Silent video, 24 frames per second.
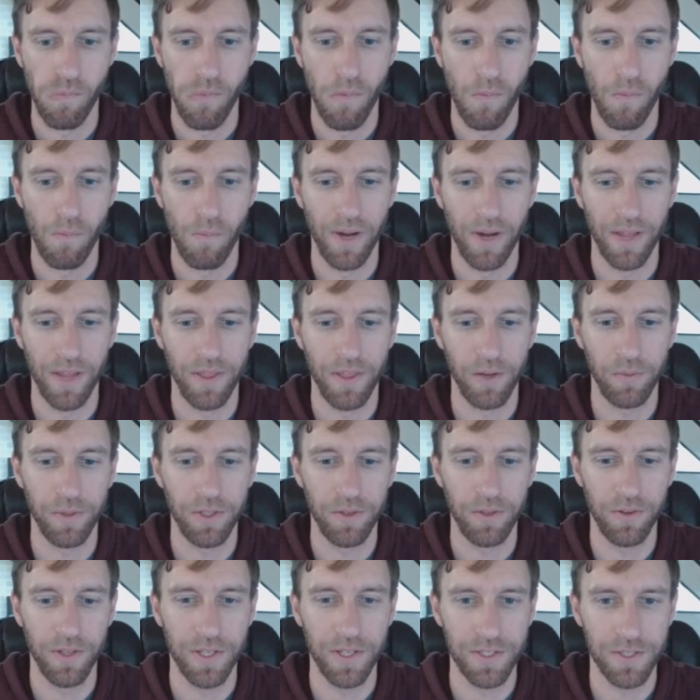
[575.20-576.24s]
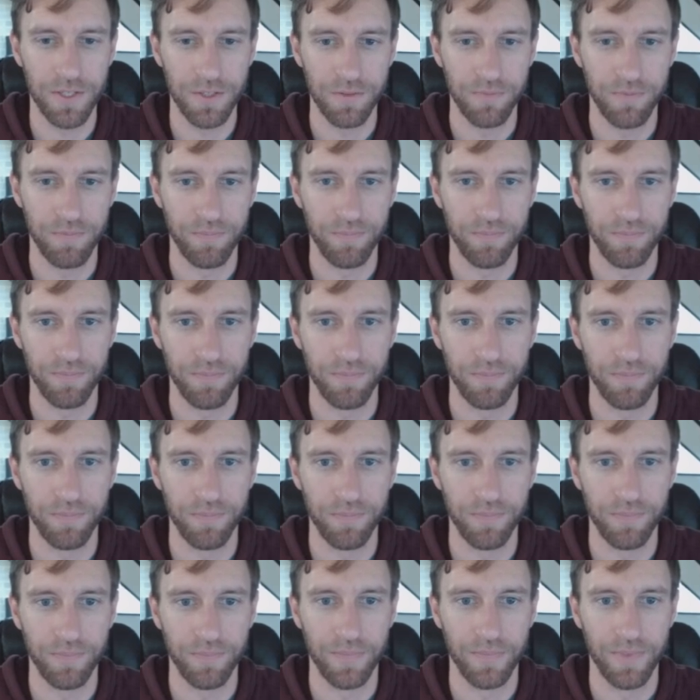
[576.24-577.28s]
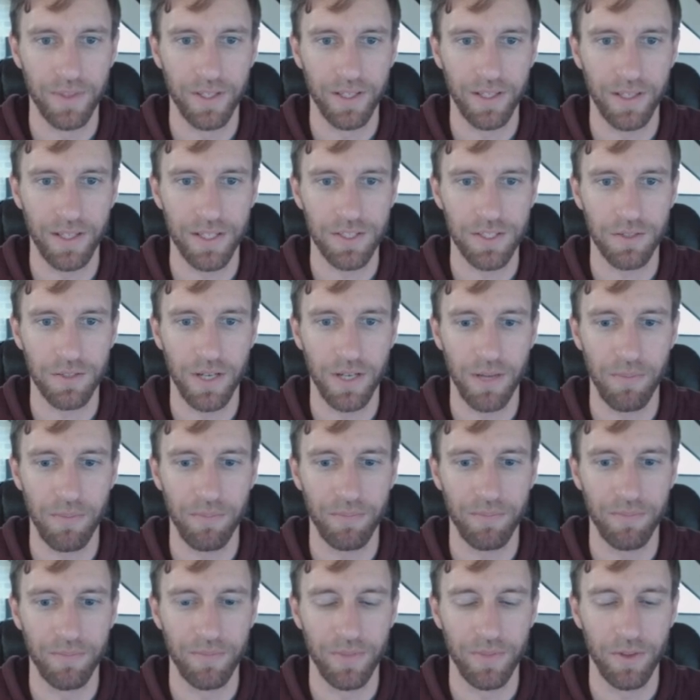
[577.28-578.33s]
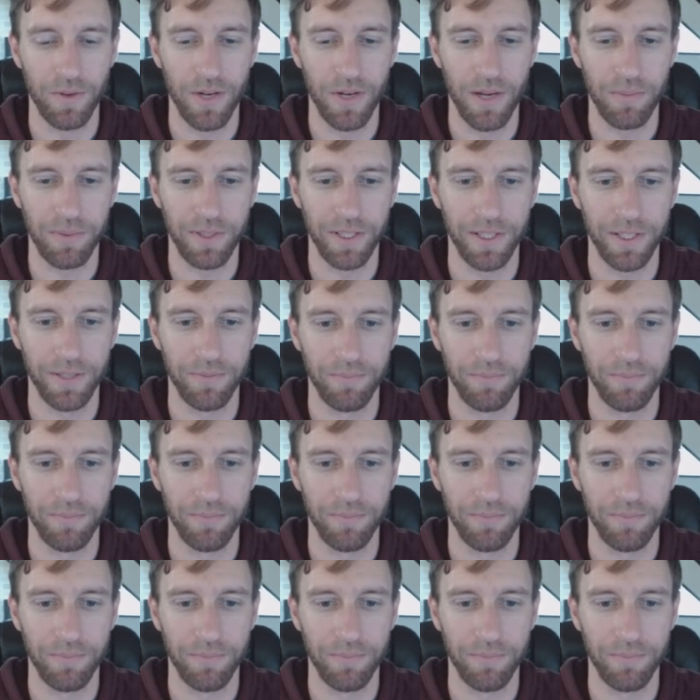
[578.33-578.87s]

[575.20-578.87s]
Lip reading: But I think we do this. I think that's the right play.